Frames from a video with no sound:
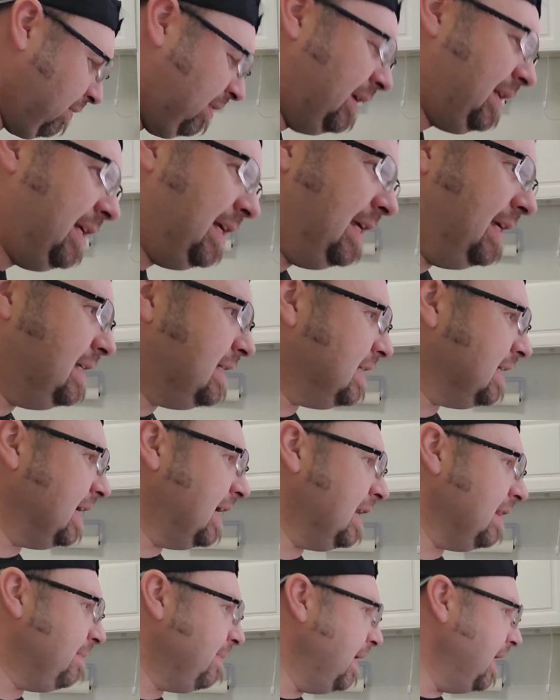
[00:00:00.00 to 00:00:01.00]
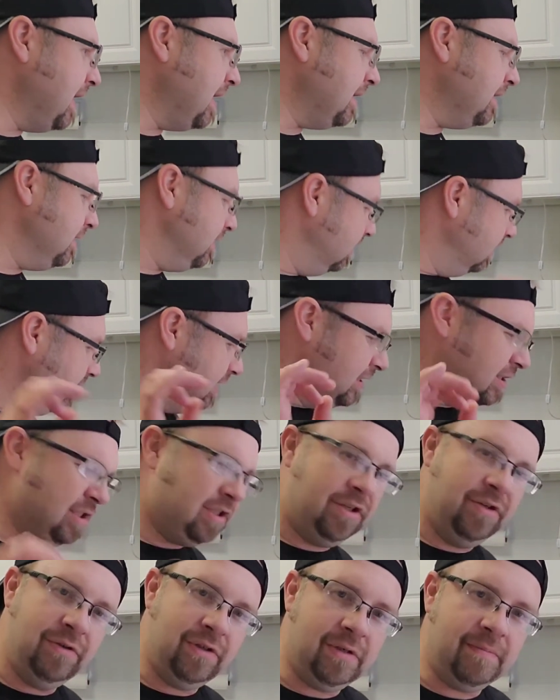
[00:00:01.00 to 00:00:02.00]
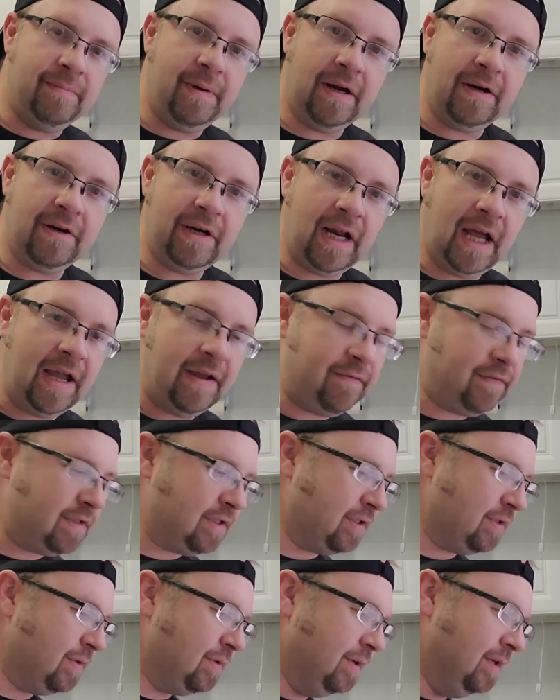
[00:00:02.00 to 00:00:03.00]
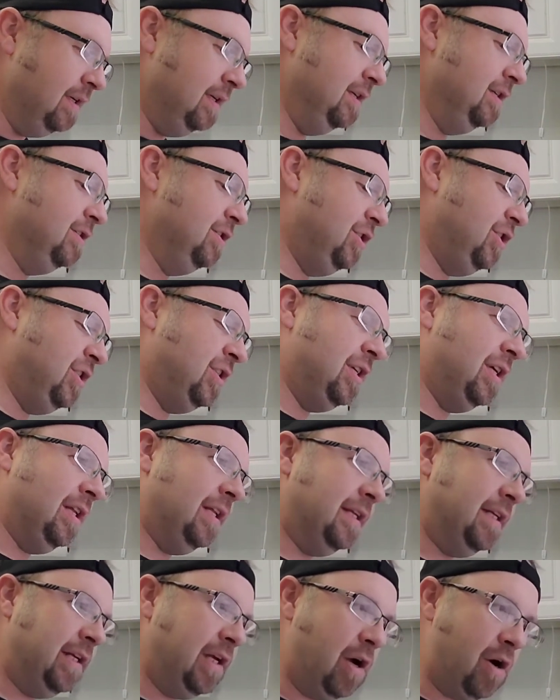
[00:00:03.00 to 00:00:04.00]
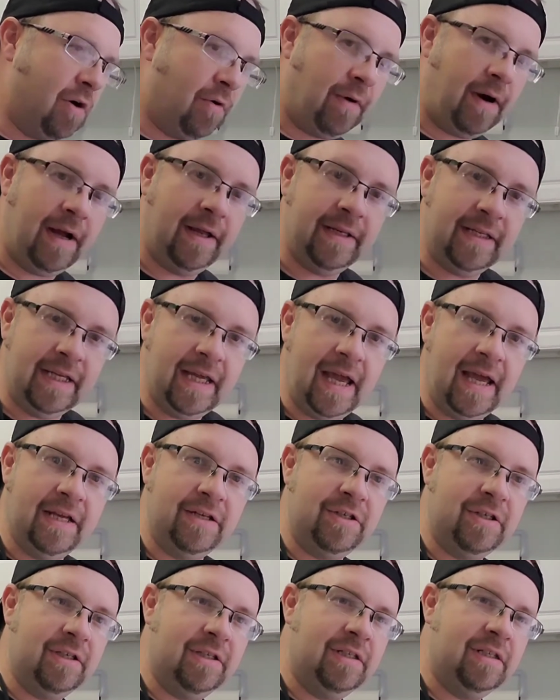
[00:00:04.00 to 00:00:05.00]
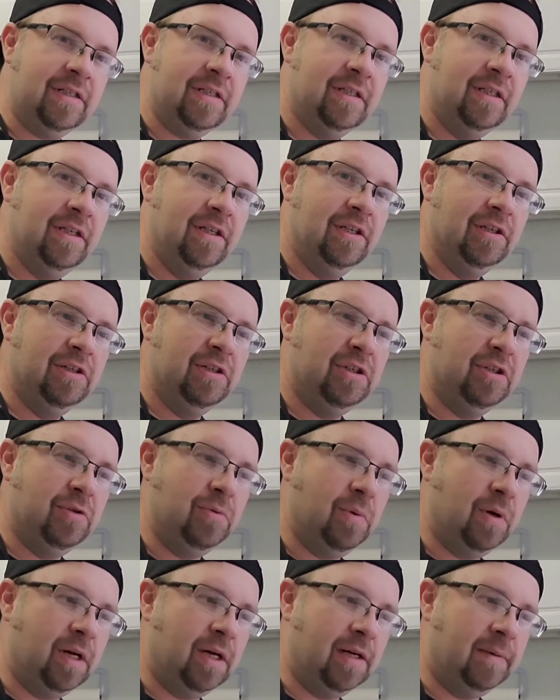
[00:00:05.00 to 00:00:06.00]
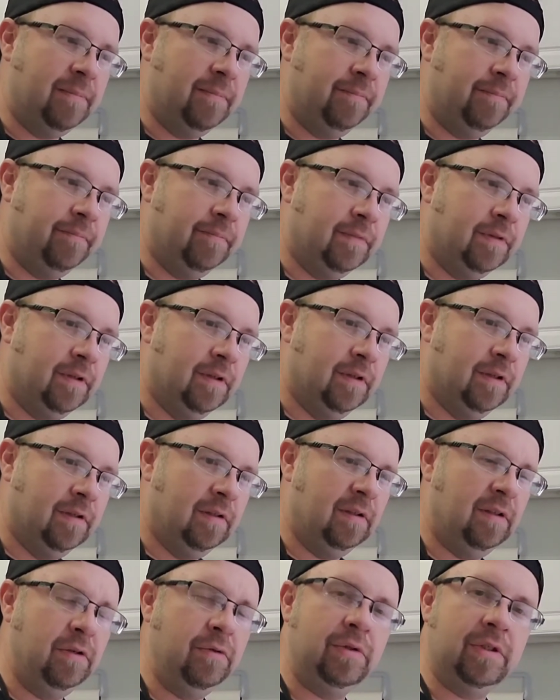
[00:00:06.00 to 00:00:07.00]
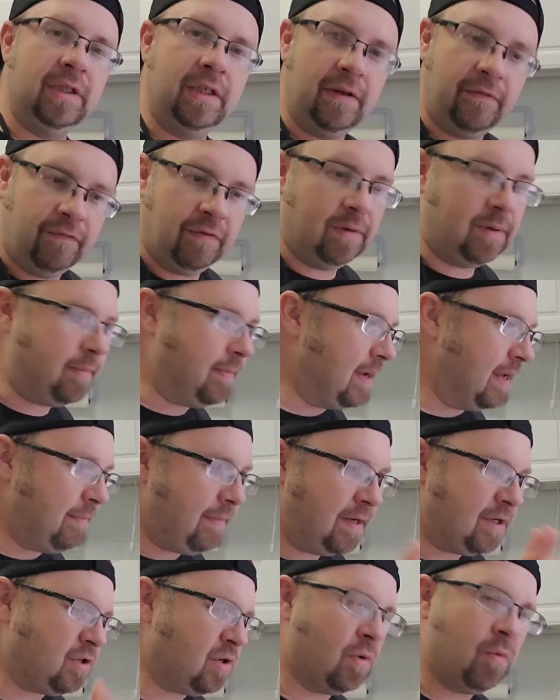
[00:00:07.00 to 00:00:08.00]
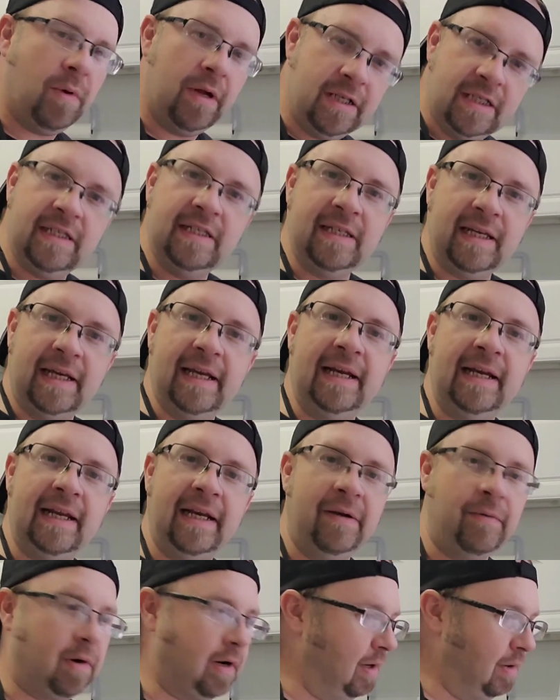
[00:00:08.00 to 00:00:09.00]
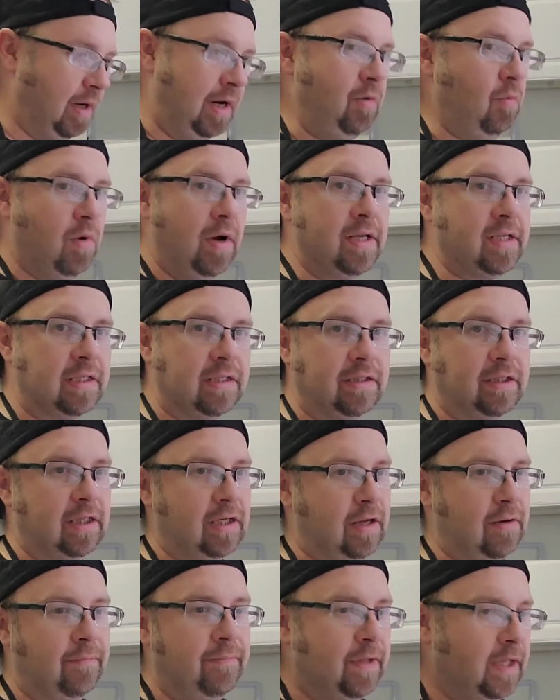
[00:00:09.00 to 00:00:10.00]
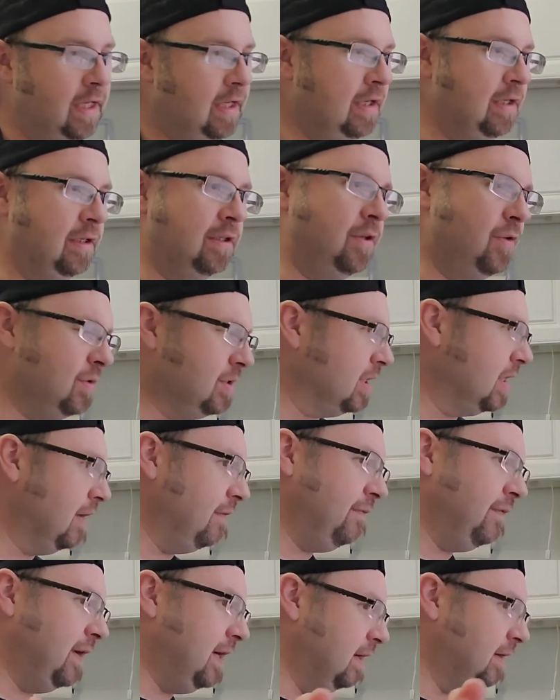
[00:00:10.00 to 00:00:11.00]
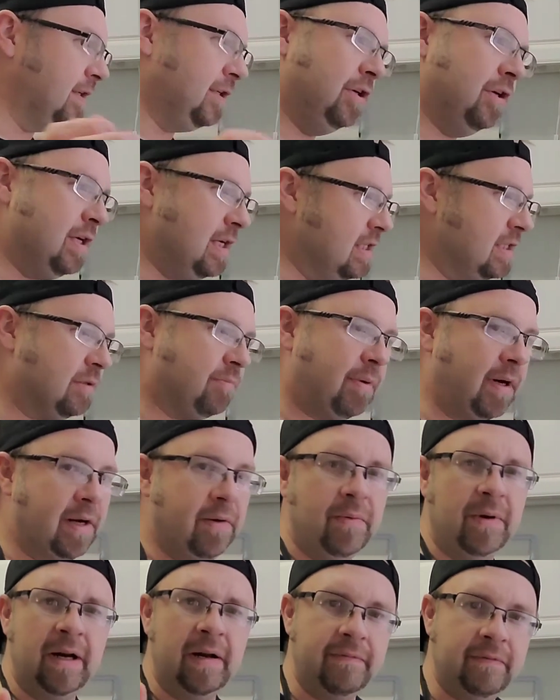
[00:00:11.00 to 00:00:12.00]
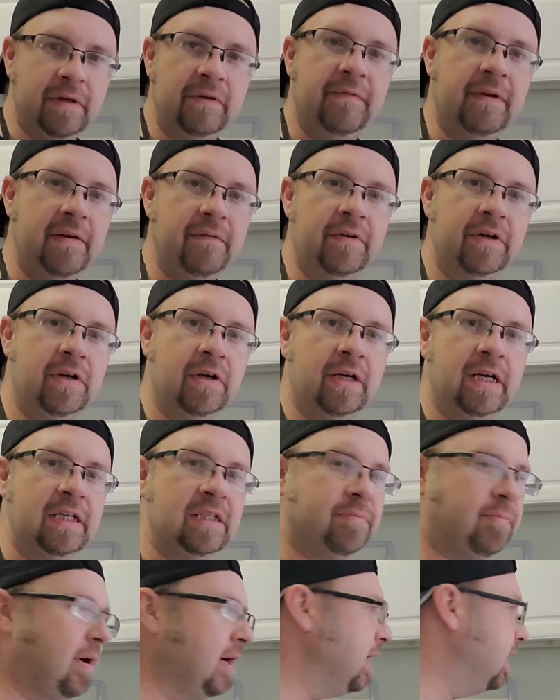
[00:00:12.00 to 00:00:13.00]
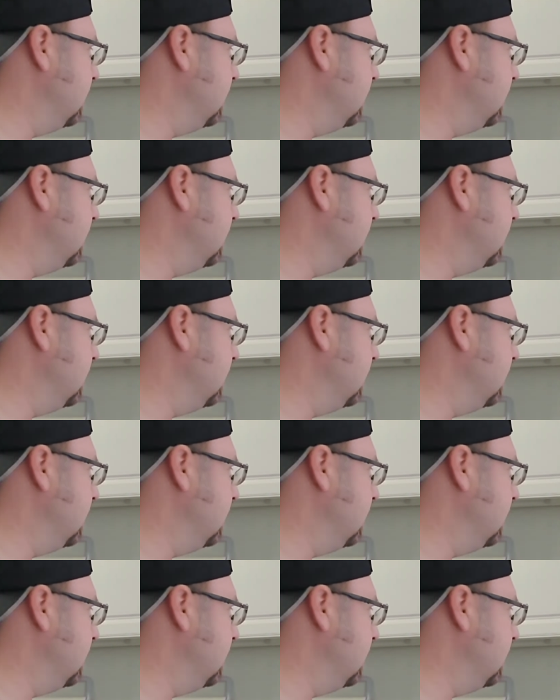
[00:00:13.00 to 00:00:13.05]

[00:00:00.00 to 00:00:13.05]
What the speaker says: really easy out of the pan. Just used a butter knife to gently go around the edges to loosen it from the pan, make sure it wasn't sticking anywhere, and it wasn't. Use enough cooking spray, whatever your favorite cooking spray